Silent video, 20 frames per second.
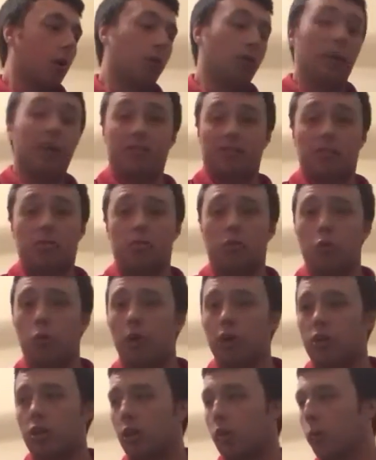unless
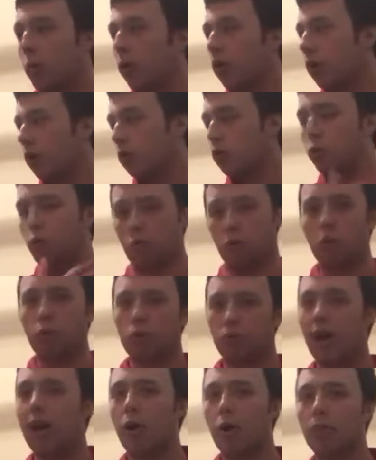you actually want to
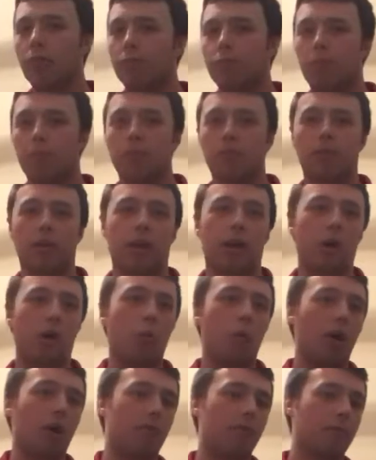cool down from that
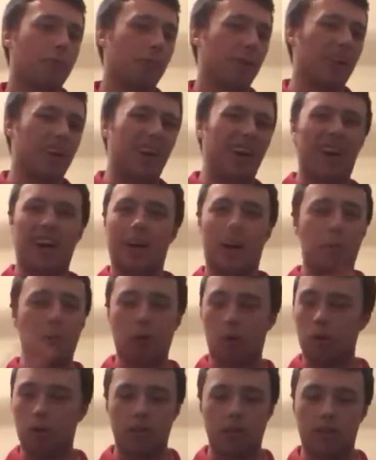or whatever. But I, am
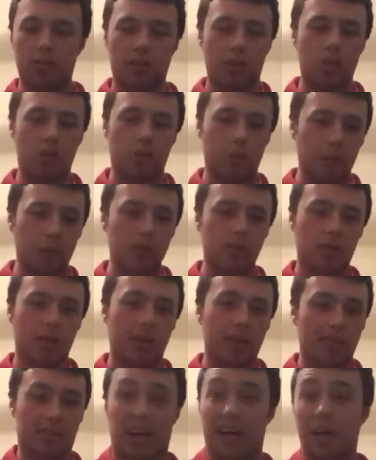going on a tangent. Basically,
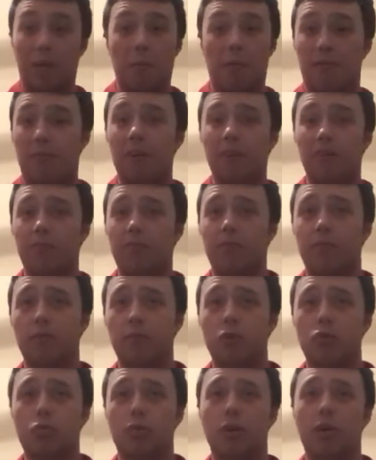that's kind of my
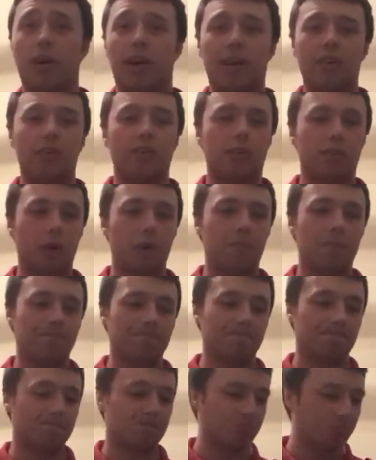favorite trigger. And
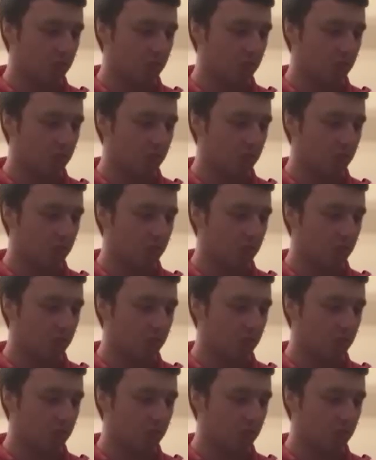um,